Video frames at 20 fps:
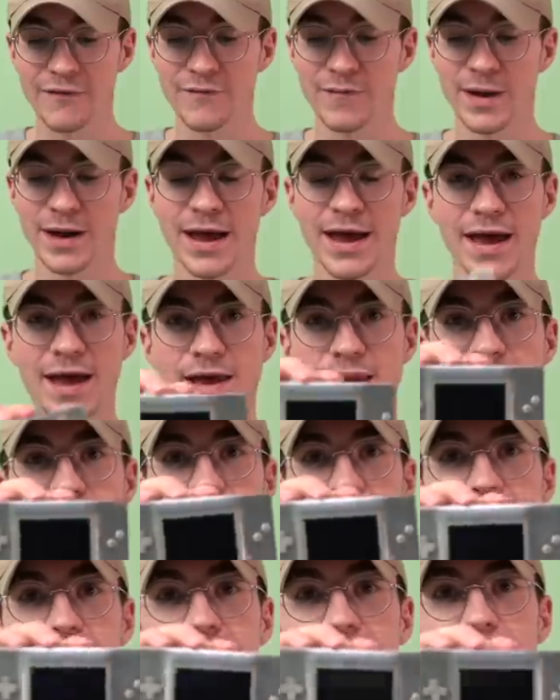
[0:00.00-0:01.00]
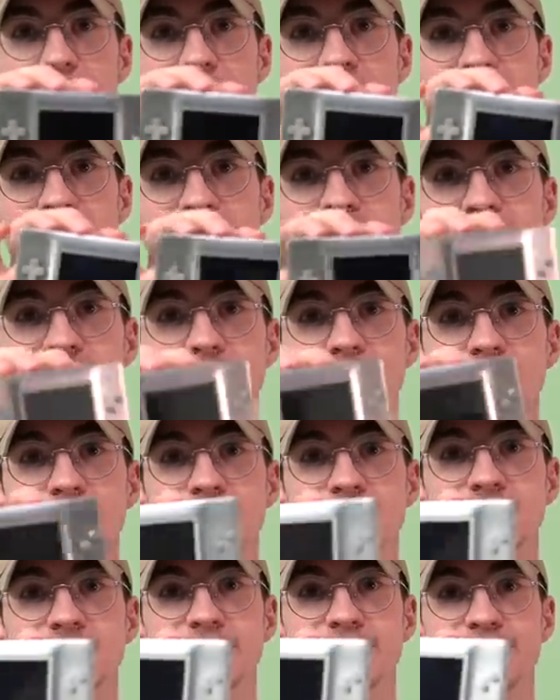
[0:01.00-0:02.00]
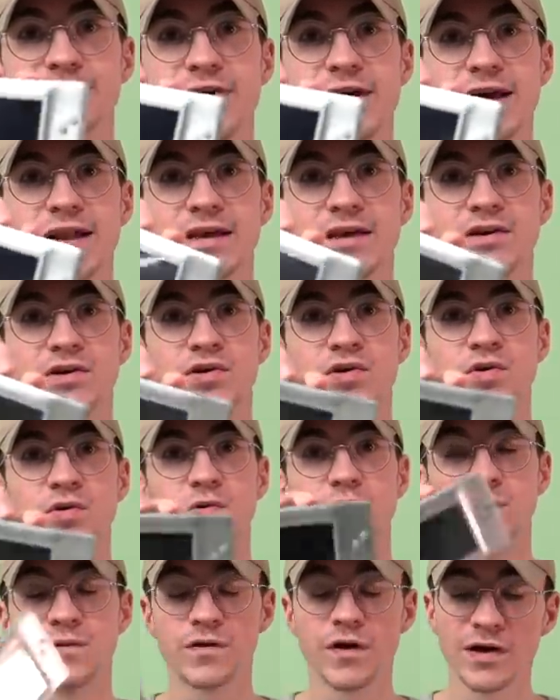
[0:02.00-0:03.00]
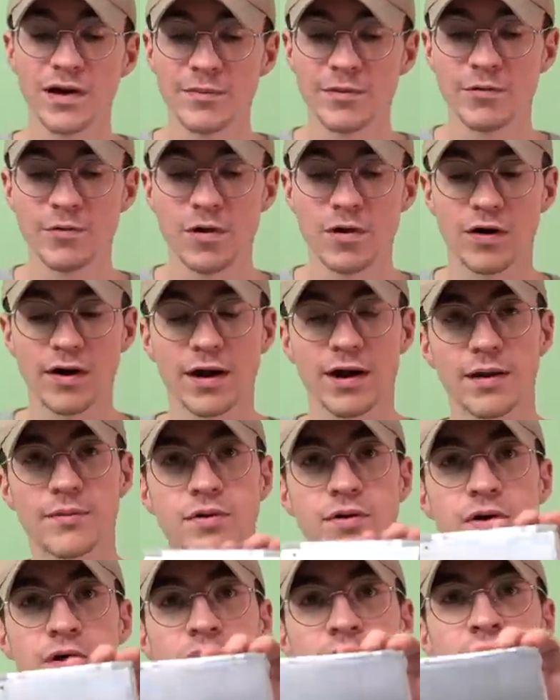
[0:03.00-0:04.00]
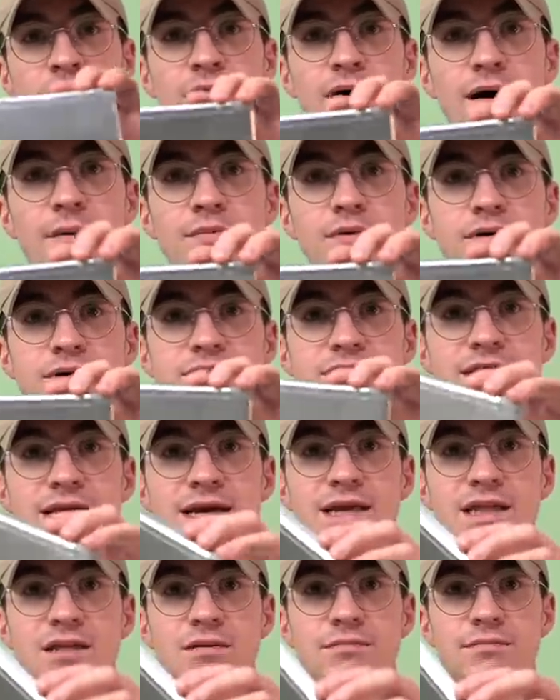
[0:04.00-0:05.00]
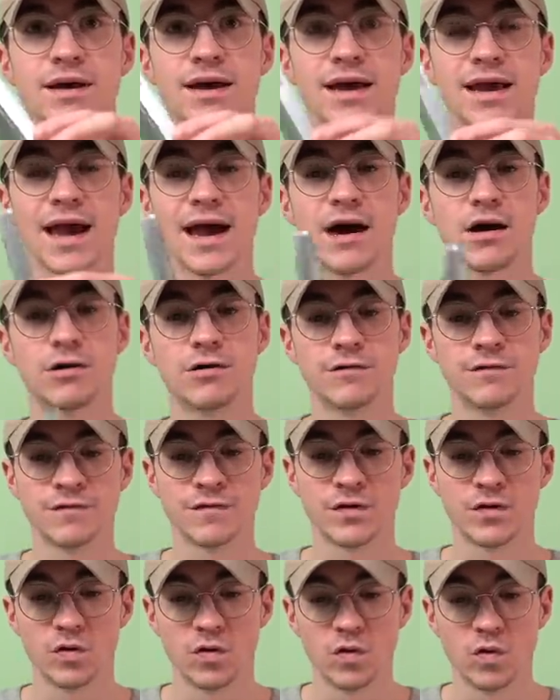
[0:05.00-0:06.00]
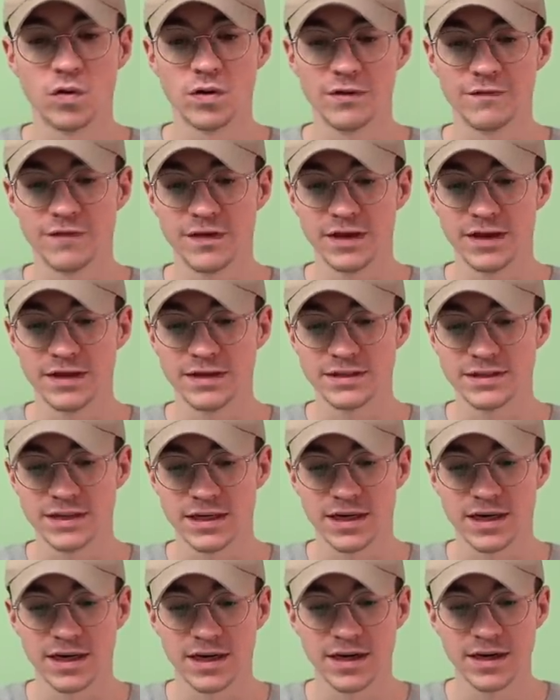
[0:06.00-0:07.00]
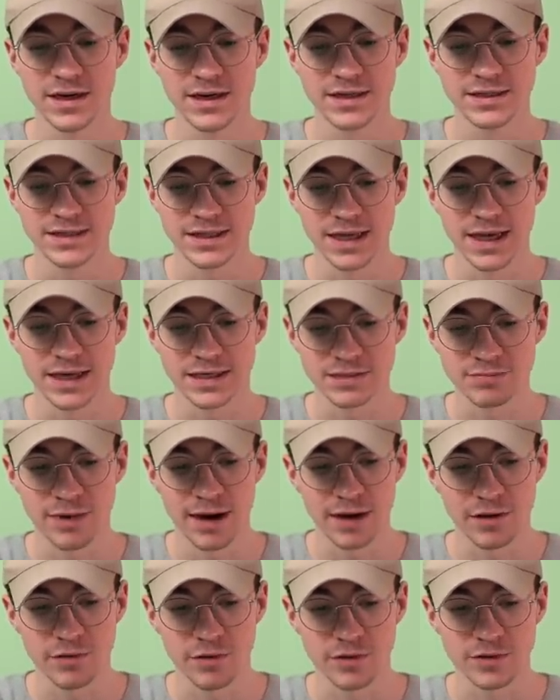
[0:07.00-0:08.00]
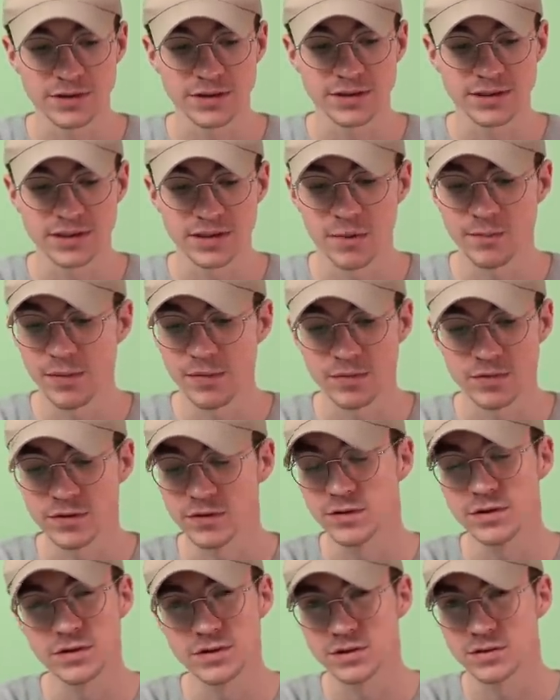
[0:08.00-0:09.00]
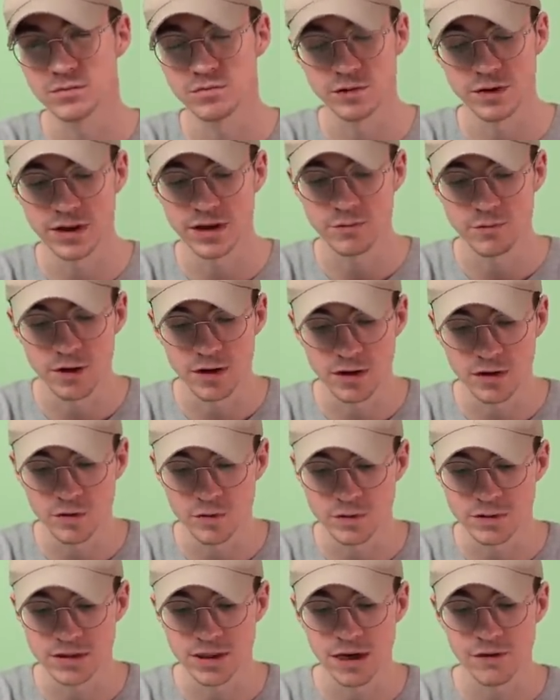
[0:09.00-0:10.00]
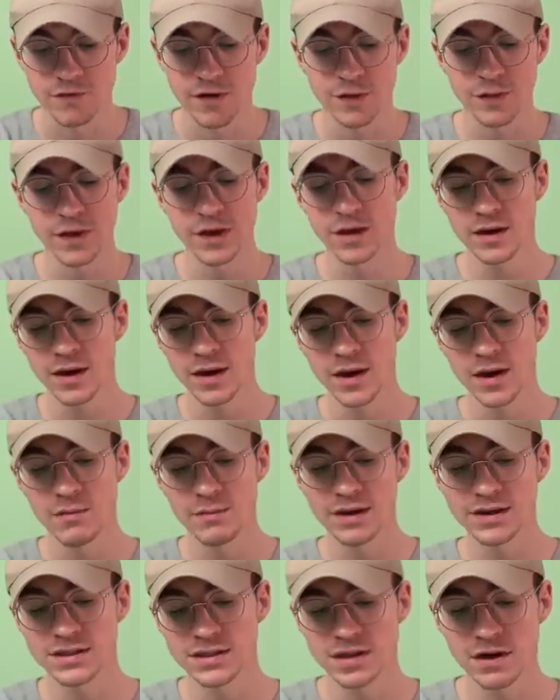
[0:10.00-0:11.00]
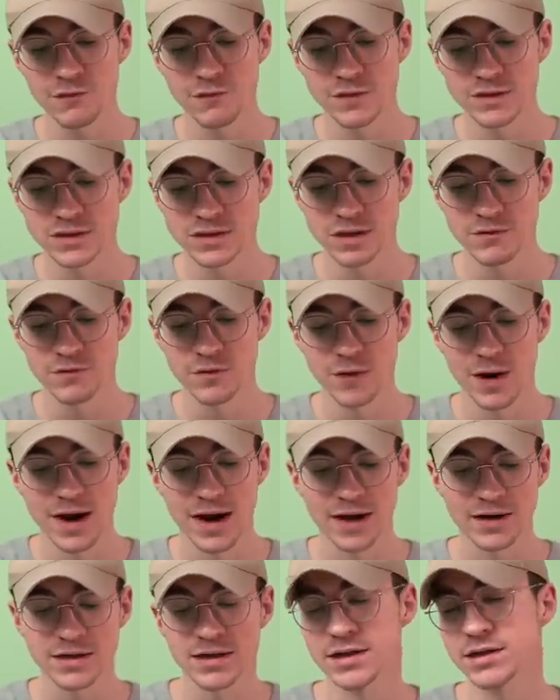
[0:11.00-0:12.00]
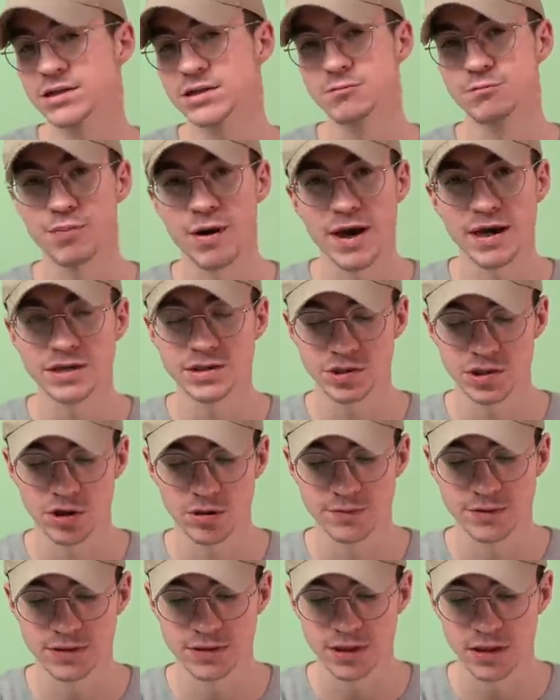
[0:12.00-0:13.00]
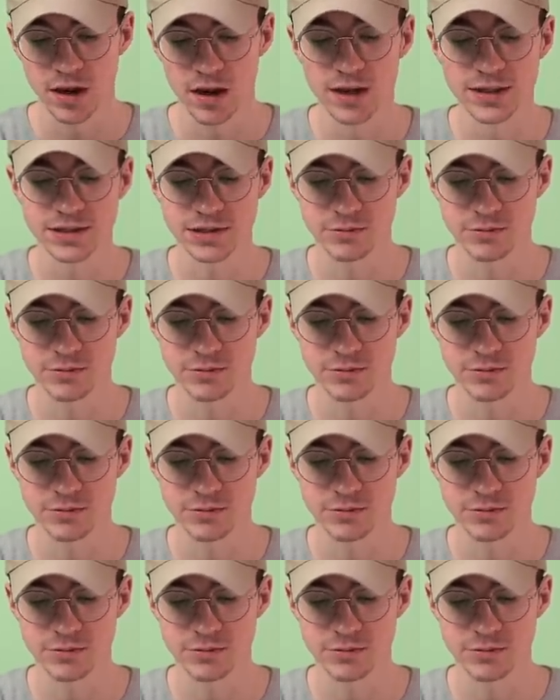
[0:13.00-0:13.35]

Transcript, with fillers: of my head. I mean, it still looks fairly cool. Don't get me wrong. Like, I'm not I'm not taking the mick out of all of these uh, D S macros, because some people do do some really, really cool stuff. I think it makes a difference if you add custom paint jobs and glass